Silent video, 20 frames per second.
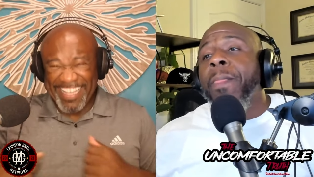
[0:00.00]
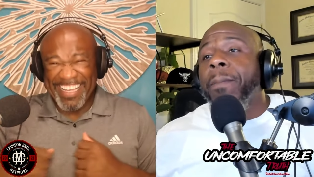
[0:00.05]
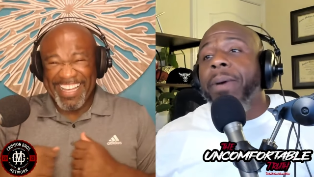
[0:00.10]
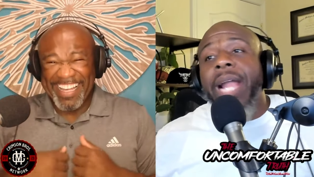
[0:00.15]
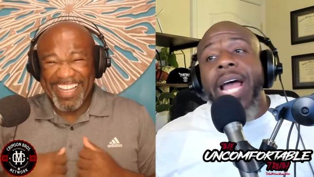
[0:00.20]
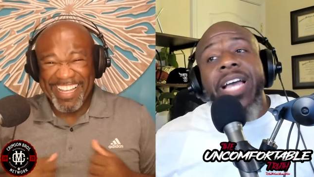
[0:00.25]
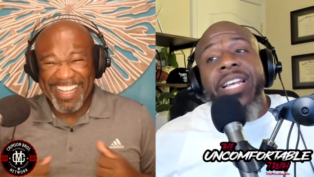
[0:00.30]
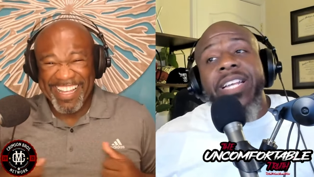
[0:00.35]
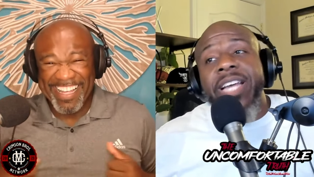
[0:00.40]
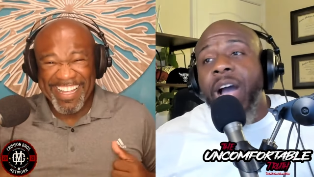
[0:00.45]

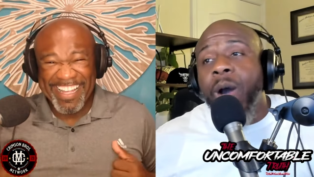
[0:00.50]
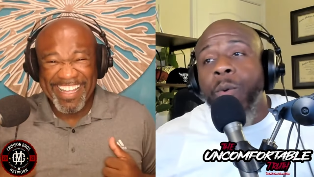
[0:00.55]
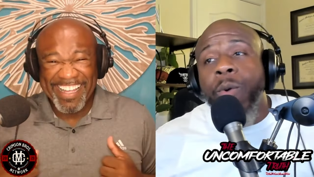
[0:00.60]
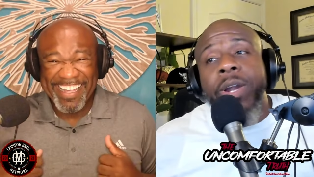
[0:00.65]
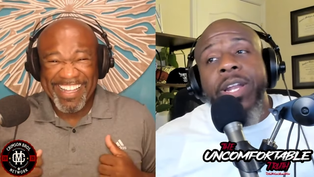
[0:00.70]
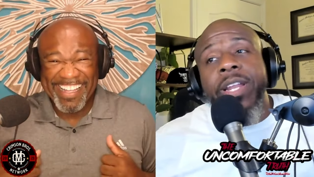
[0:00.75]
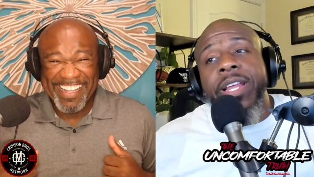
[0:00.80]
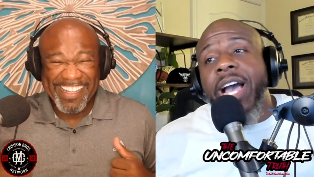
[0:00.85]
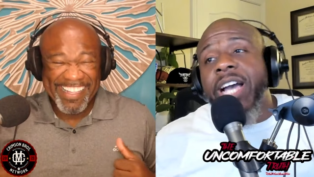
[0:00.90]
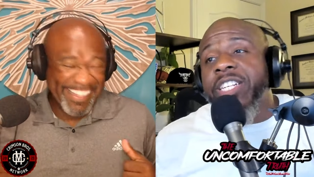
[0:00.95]
Speaker 1: But I, I
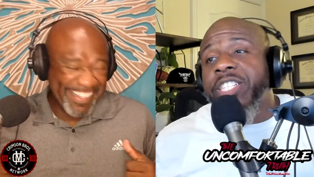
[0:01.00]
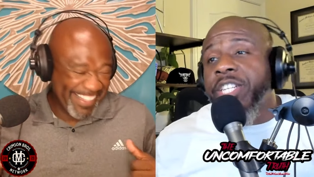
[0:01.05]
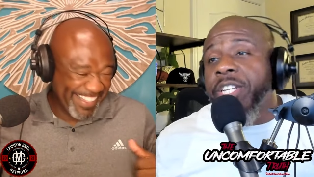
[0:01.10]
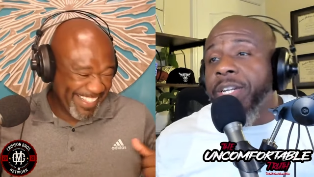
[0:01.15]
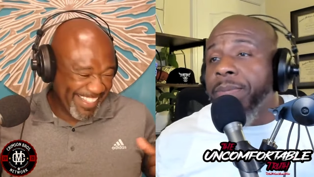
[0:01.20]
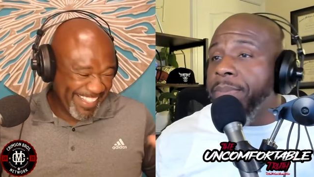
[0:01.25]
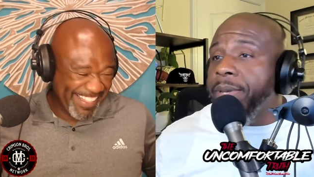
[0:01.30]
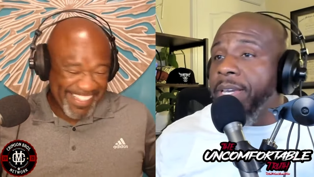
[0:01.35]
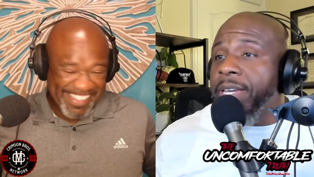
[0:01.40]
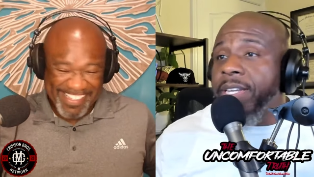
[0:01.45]
wouldn't. I
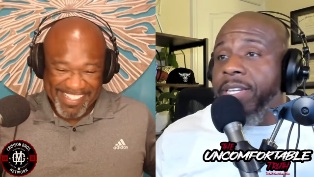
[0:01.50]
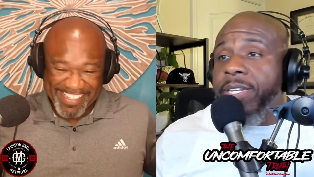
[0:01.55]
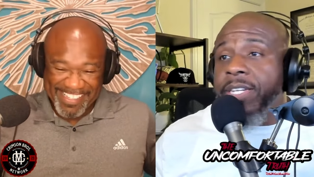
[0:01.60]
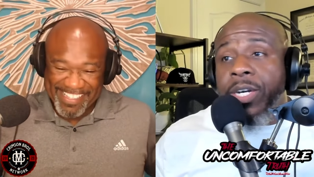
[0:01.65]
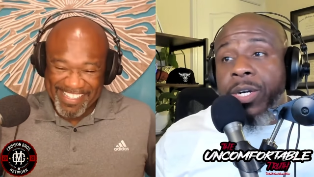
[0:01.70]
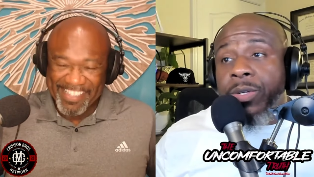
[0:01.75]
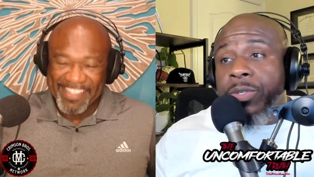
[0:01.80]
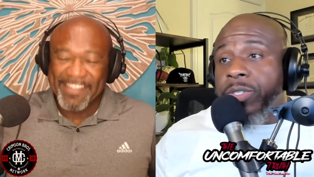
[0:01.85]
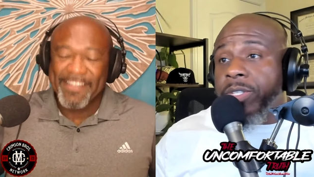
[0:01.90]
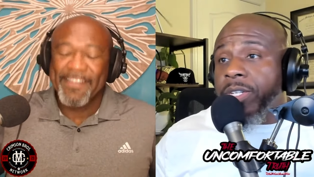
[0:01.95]
shouldn't be
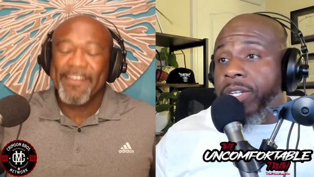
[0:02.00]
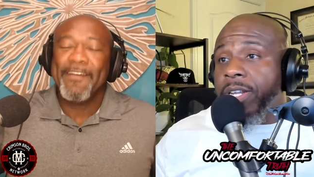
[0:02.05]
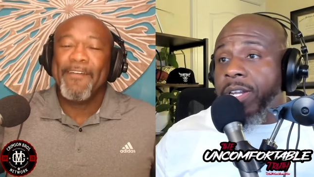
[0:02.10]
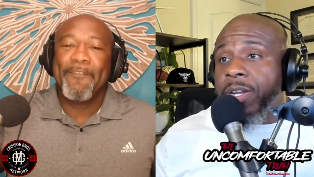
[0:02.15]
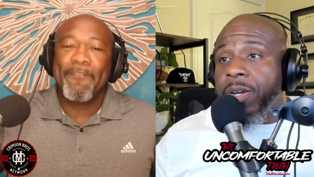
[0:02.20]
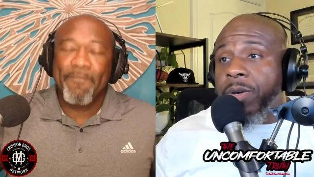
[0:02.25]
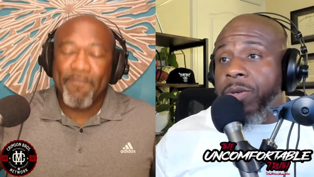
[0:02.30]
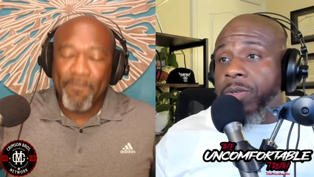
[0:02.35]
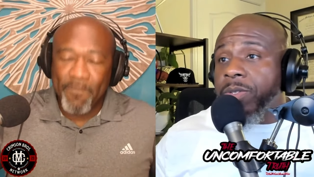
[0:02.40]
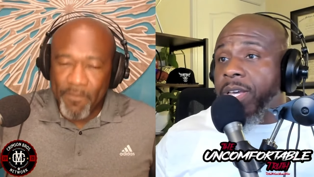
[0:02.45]
indulging
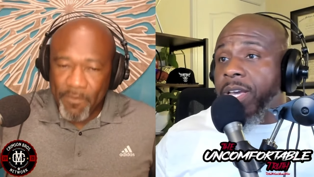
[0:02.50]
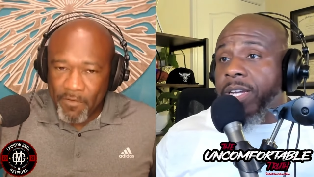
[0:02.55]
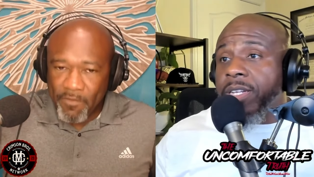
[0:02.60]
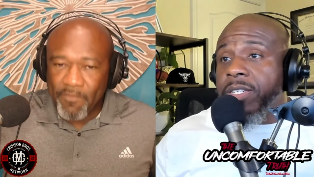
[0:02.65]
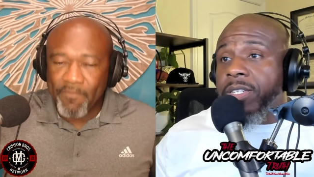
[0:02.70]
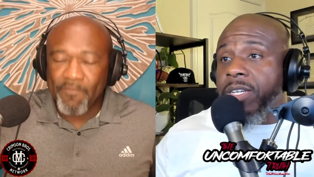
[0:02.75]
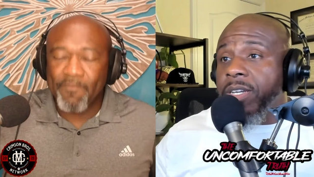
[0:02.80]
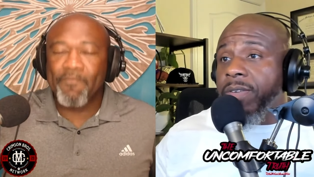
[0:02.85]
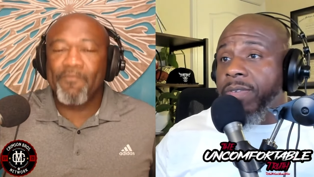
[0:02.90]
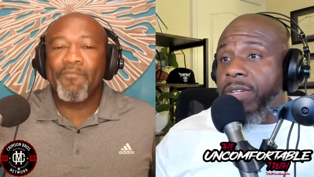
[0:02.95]
in those
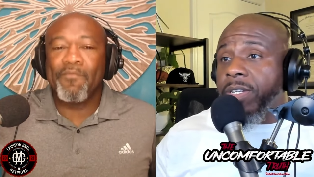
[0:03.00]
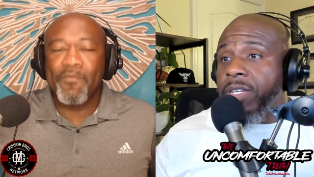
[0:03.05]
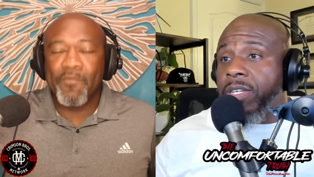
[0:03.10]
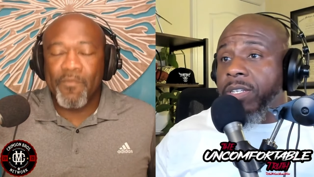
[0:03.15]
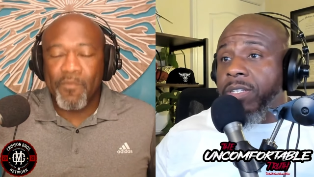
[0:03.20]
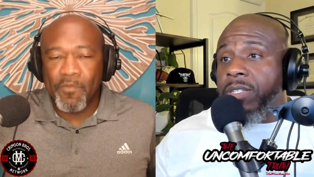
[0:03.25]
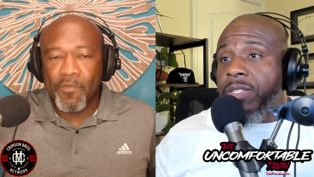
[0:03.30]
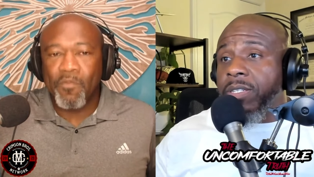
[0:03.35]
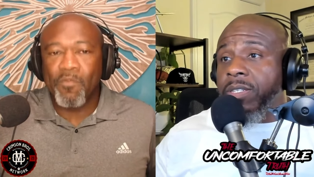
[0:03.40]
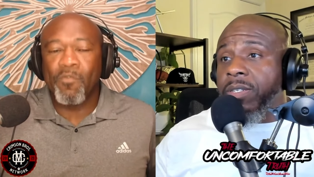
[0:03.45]
activities.
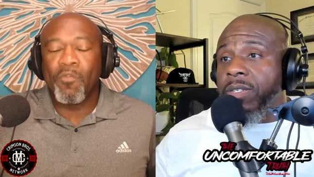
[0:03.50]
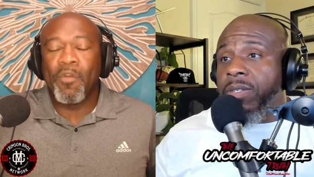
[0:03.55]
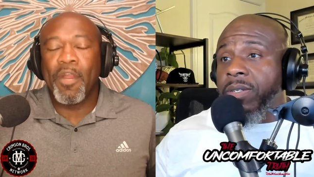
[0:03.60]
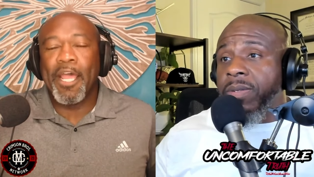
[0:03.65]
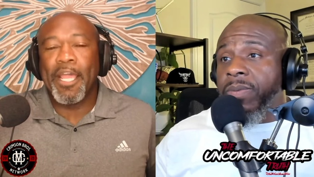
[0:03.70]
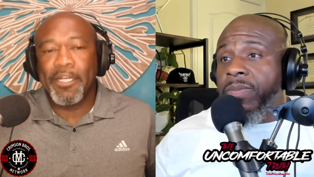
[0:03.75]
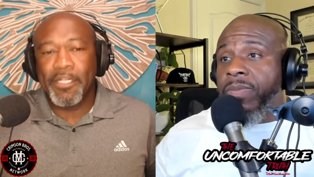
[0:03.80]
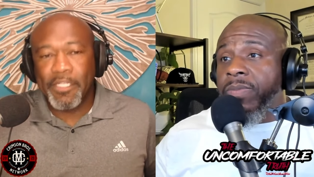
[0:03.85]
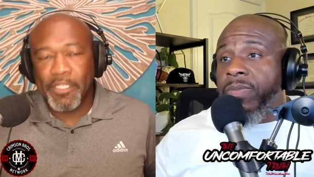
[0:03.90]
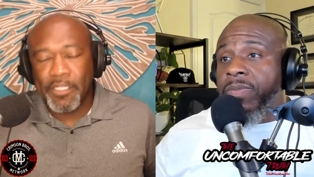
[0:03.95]

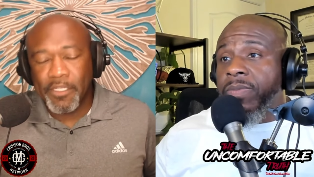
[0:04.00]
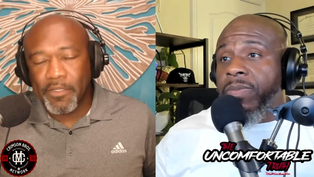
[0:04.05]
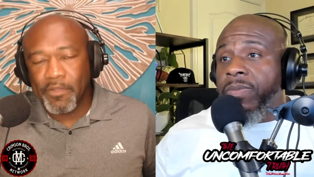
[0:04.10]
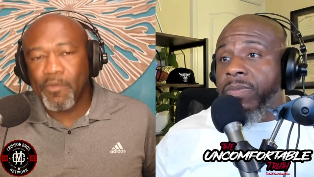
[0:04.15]
Right.